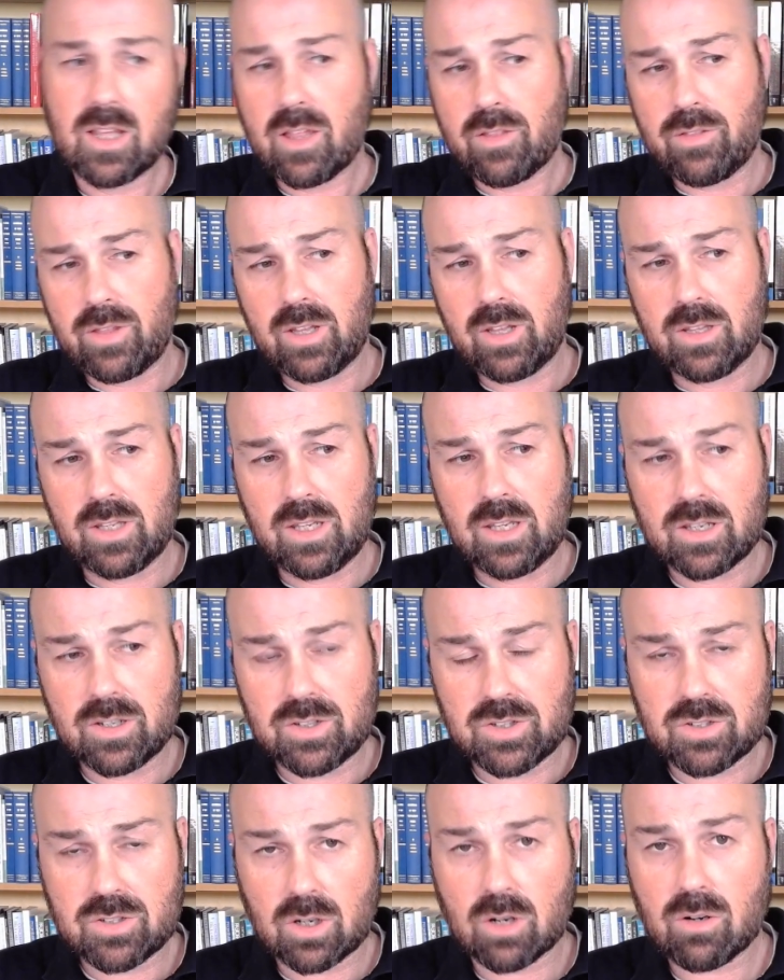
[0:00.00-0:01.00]
then the
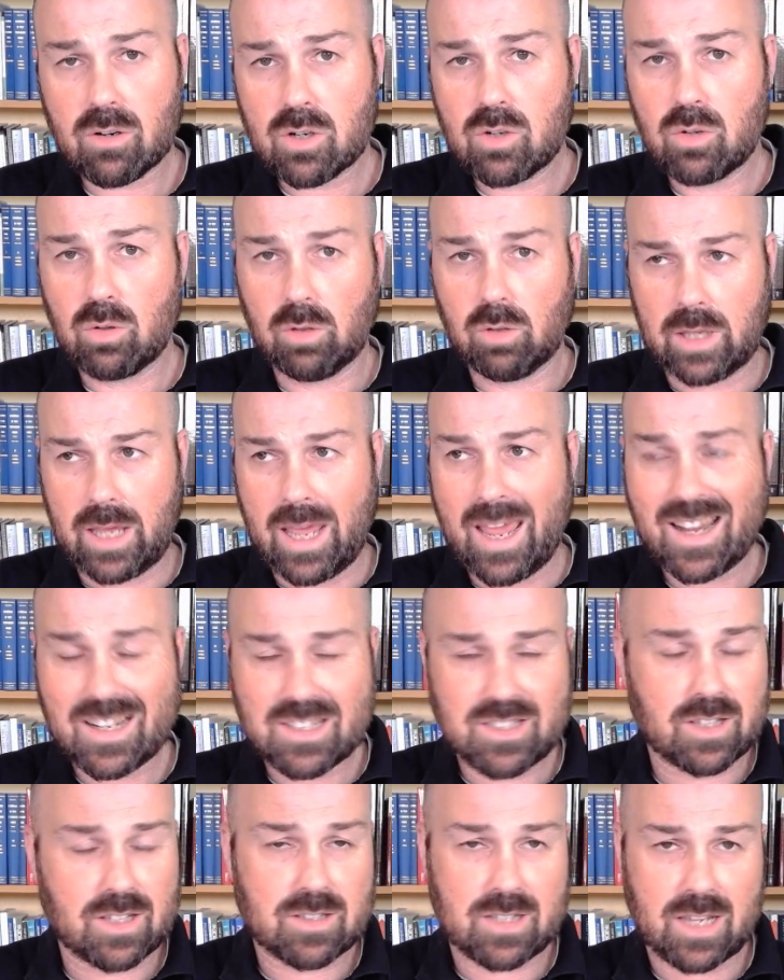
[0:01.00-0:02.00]
historical
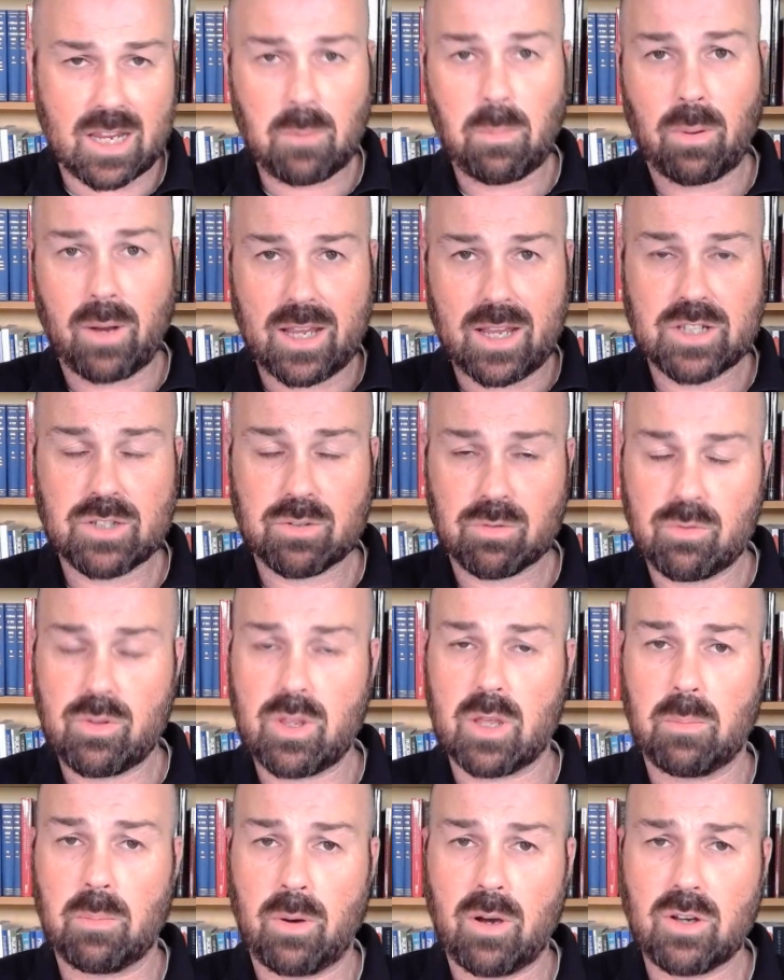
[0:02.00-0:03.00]
acts that take place through
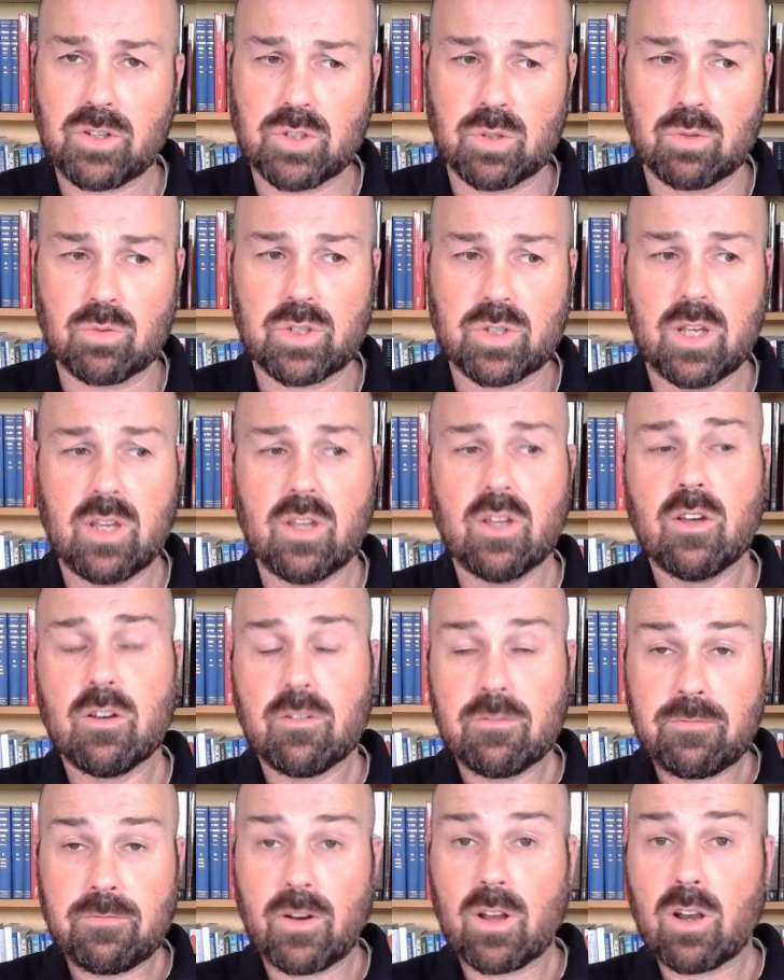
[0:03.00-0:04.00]
the apostles,
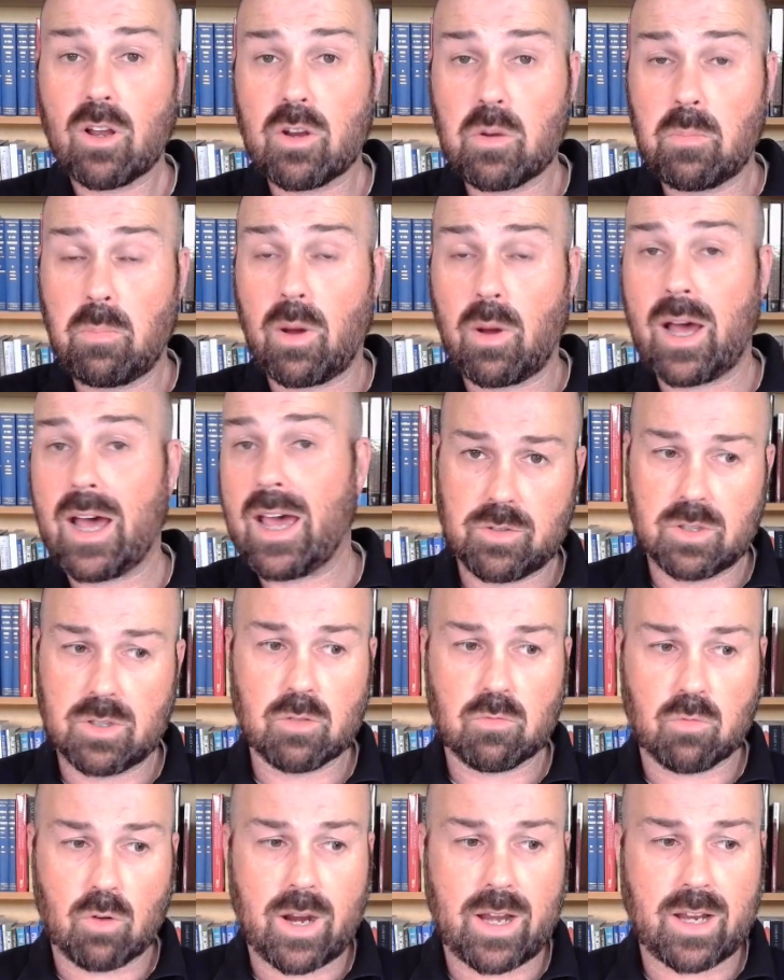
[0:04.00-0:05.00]
followed by
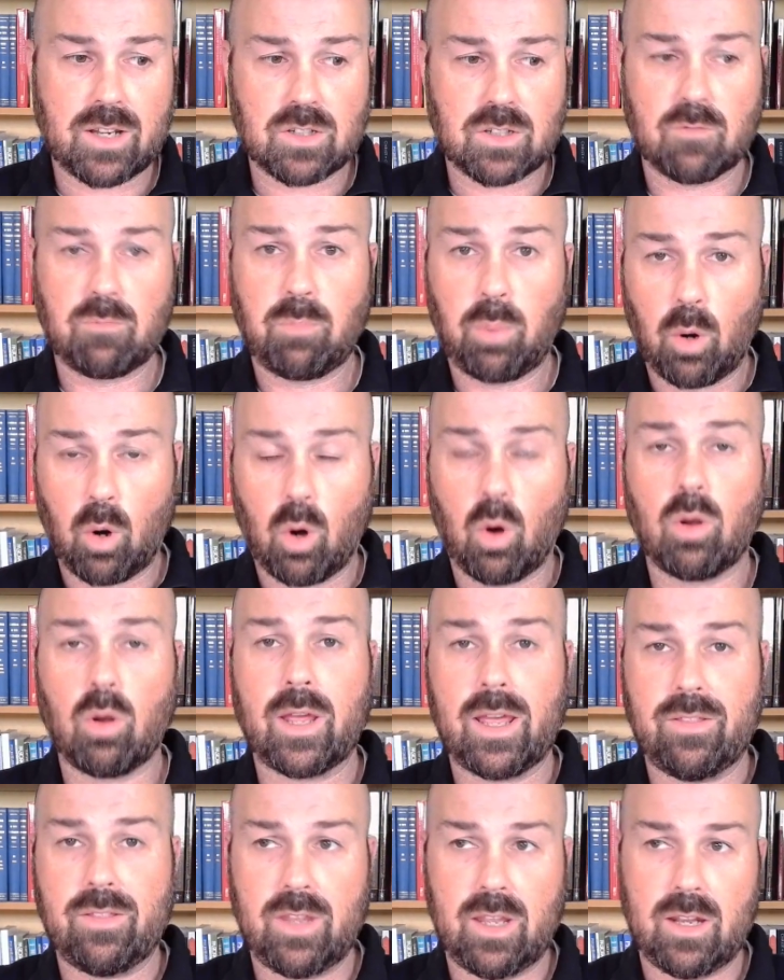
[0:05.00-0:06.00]
the writings of Paul
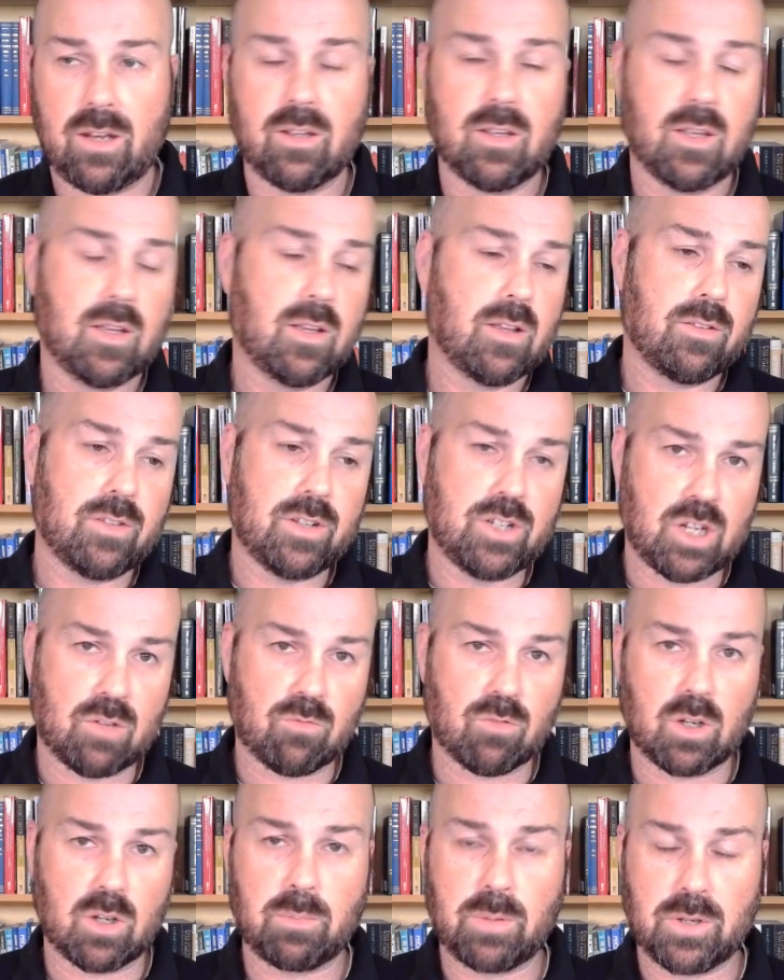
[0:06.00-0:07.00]
and then the
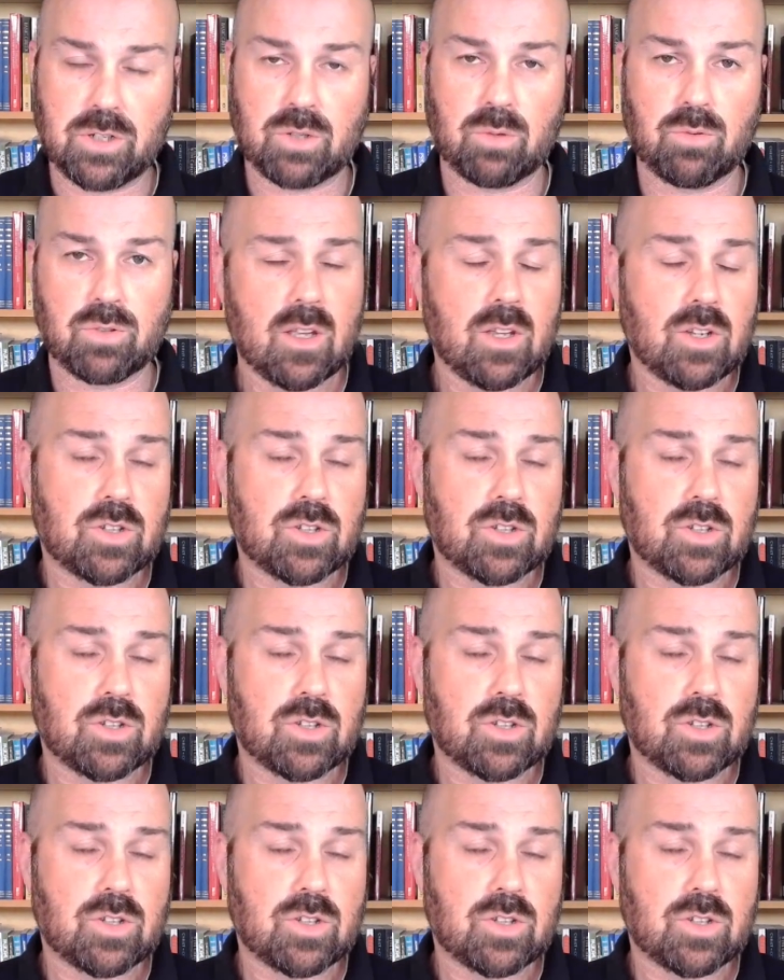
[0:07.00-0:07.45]
general epistles.